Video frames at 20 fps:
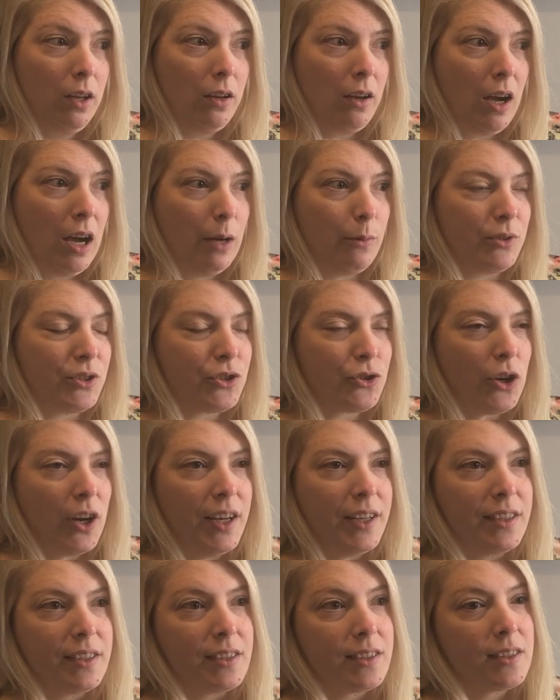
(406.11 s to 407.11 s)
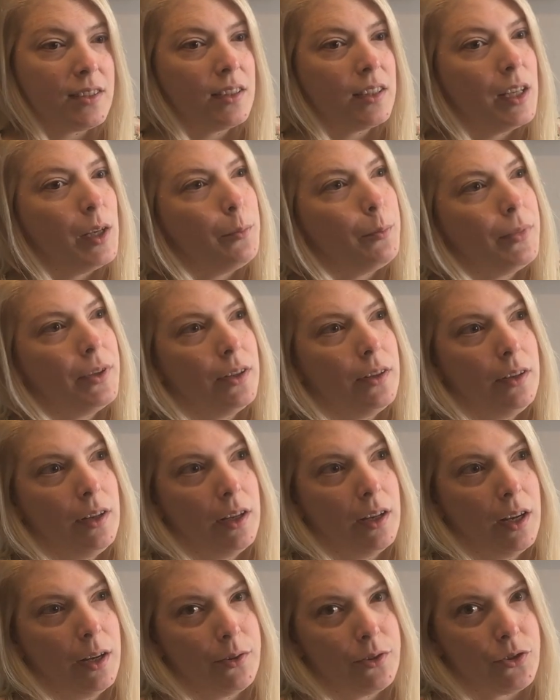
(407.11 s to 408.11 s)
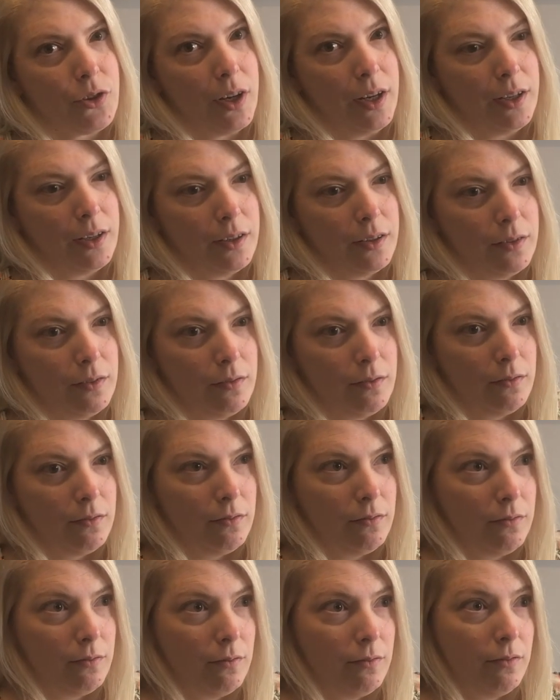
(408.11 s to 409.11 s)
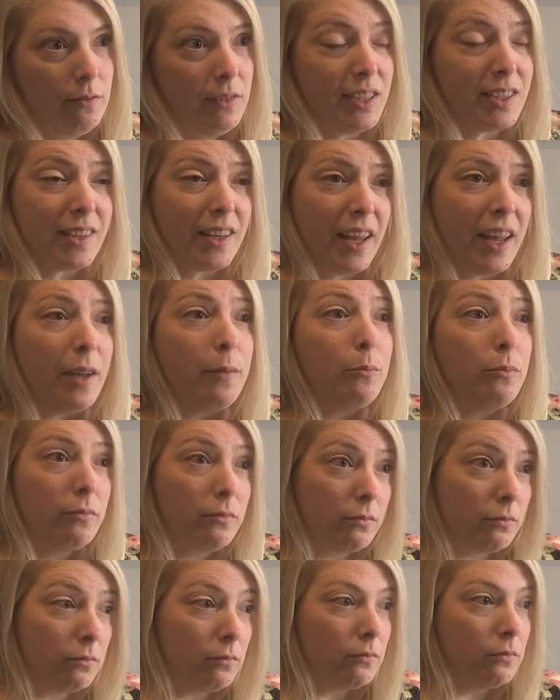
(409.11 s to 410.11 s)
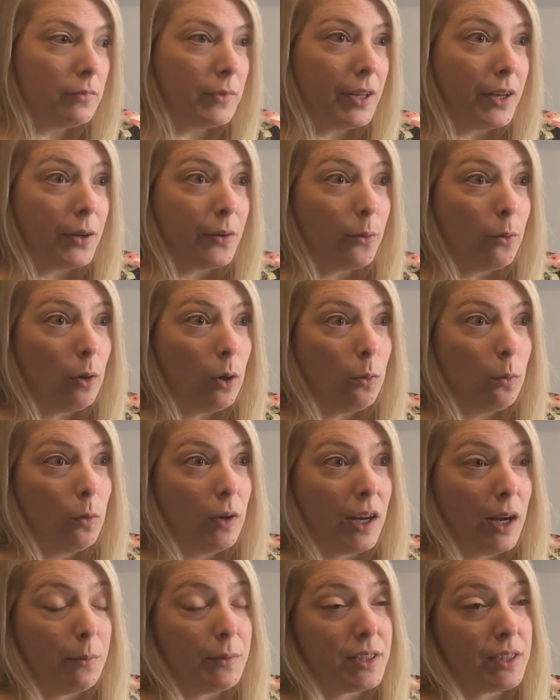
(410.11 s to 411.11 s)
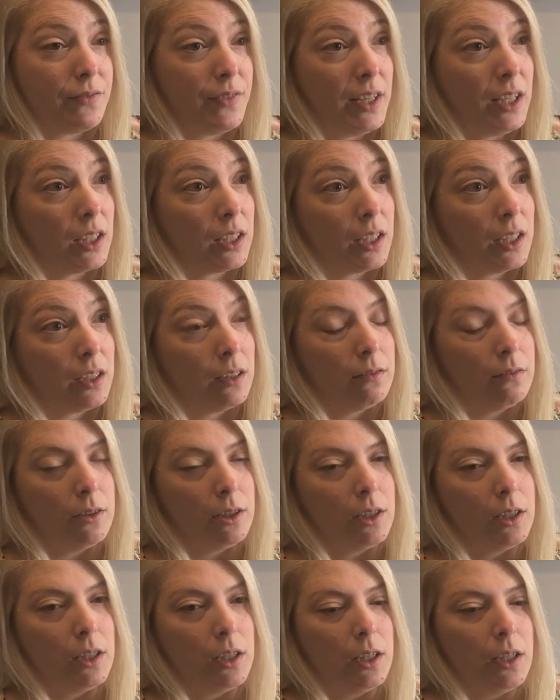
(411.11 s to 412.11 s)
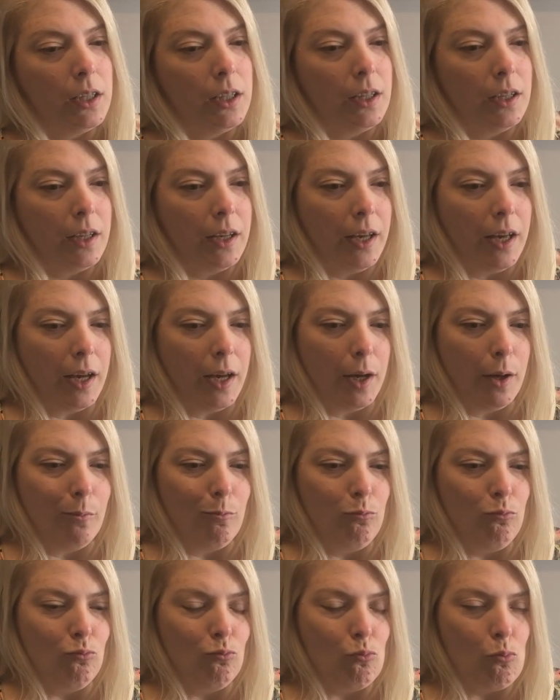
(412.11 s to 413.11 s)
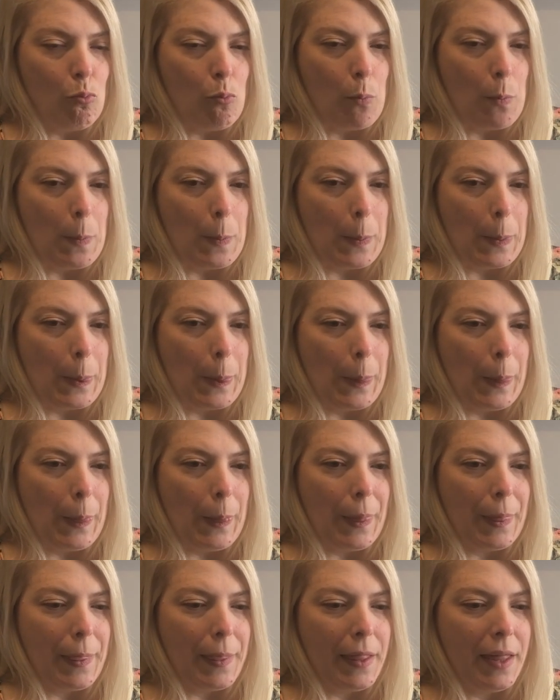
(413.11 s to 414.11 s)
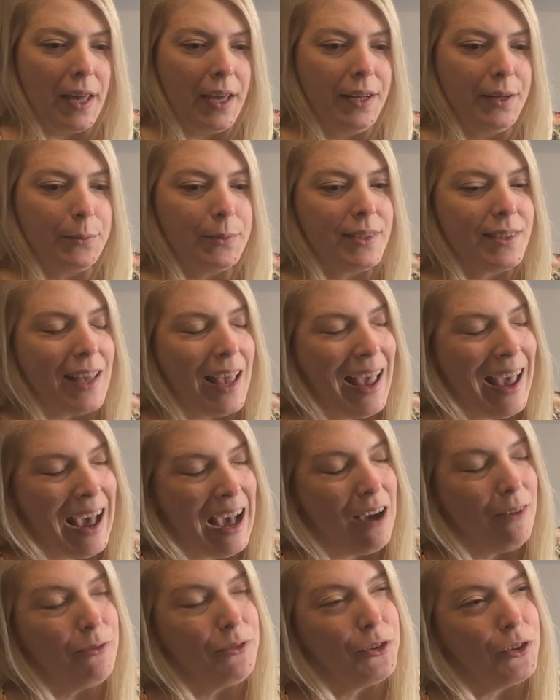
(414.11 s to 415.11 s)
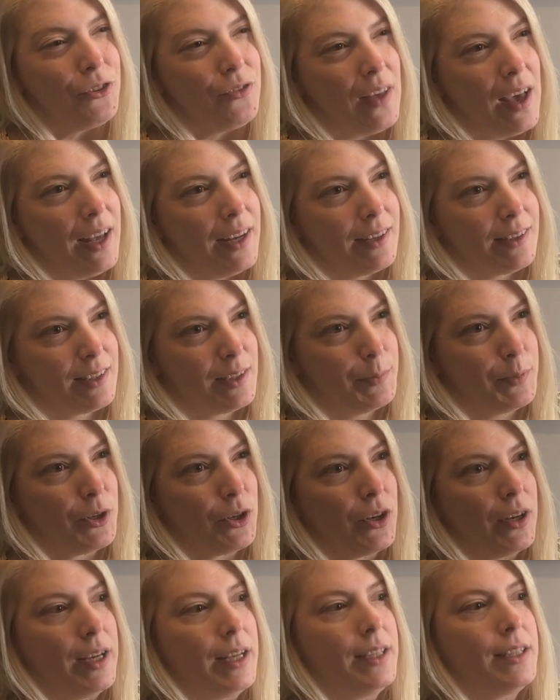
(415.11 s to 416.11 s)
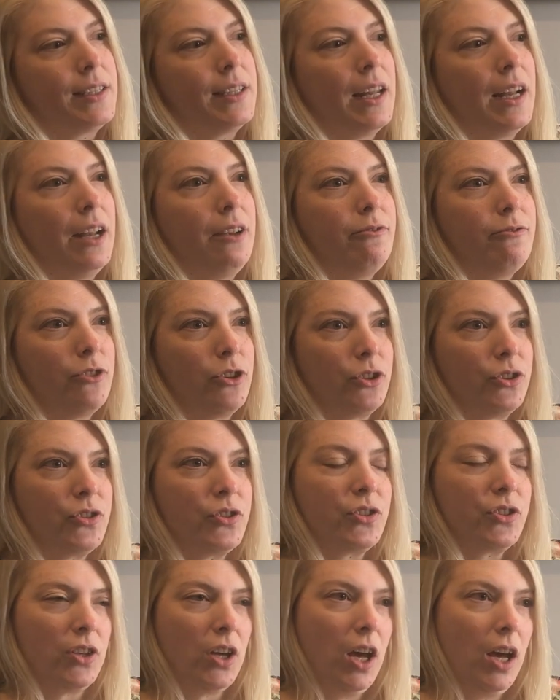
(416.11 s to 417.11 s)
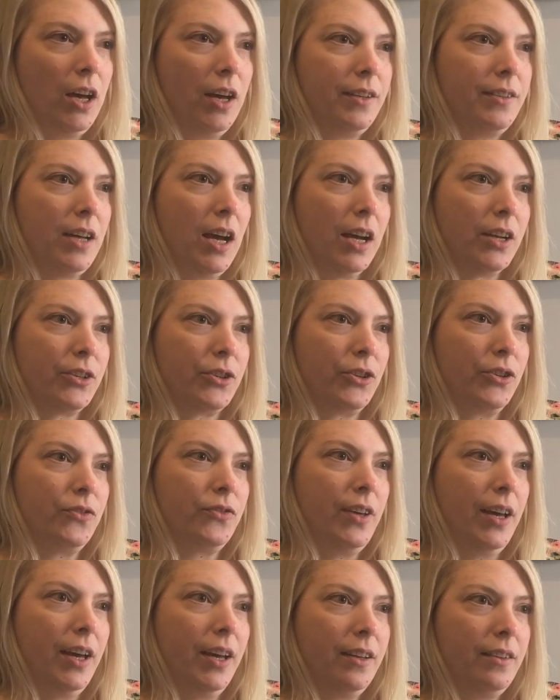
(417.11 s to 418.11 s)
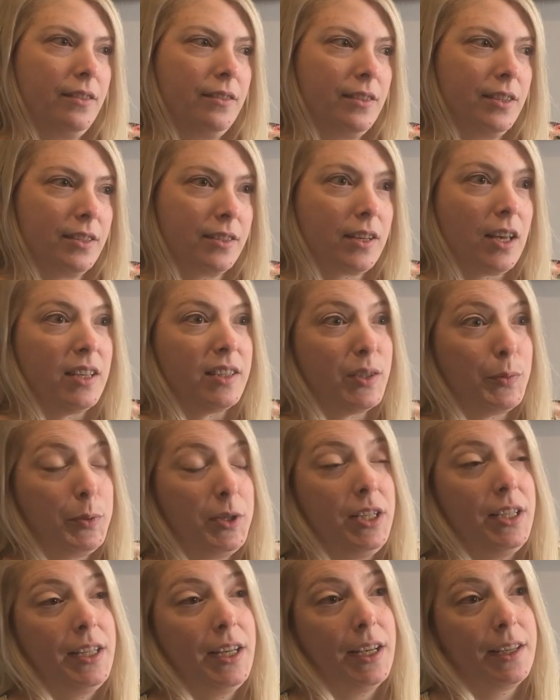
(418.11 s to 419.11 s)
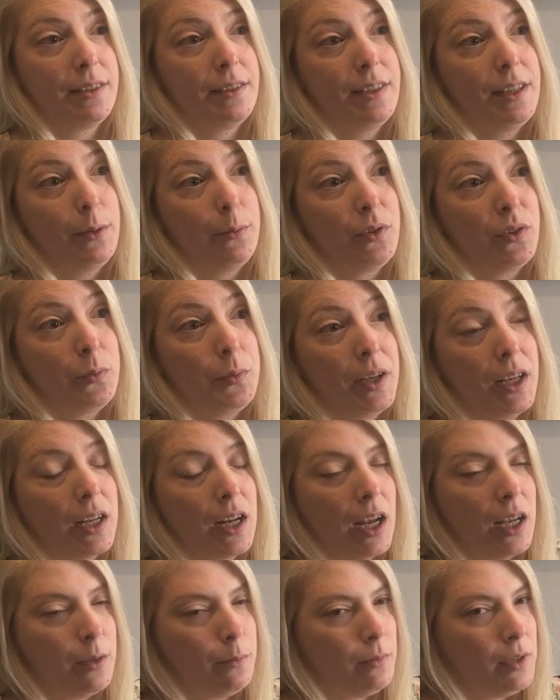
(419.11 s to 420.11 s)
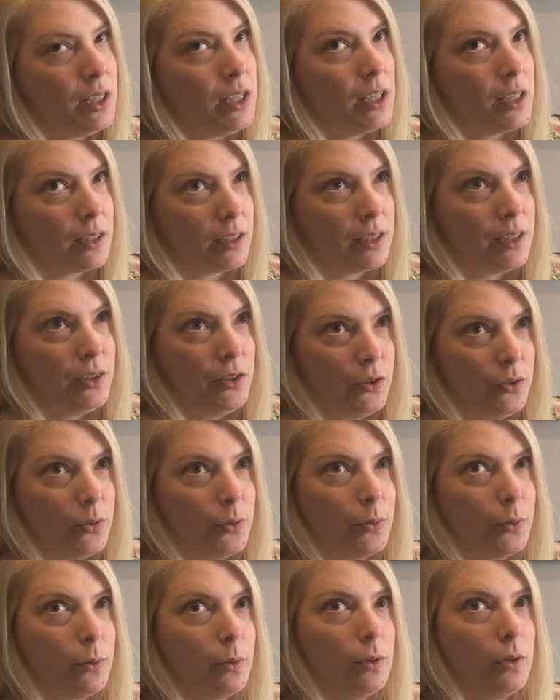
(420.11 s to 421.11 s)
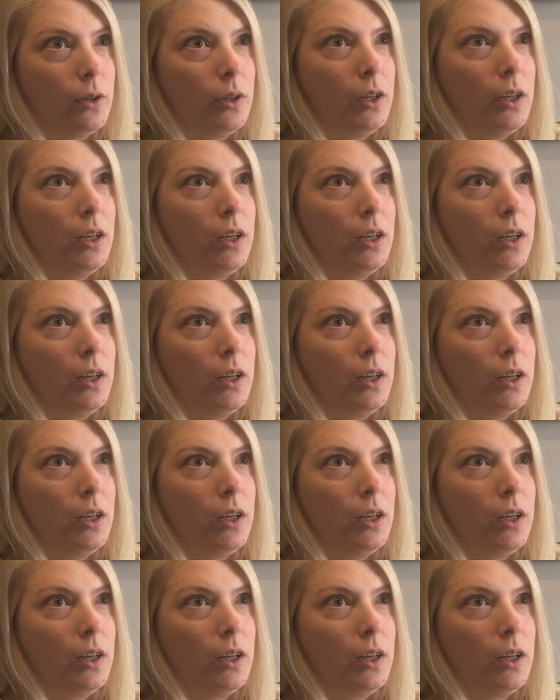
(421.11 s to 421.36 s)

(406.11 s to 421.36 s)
I was trying to sleep and I was trying to escape, what I was feeling. And it was after that experience that I first saw a doctor that discussed PTSD with me, and I immediately knew,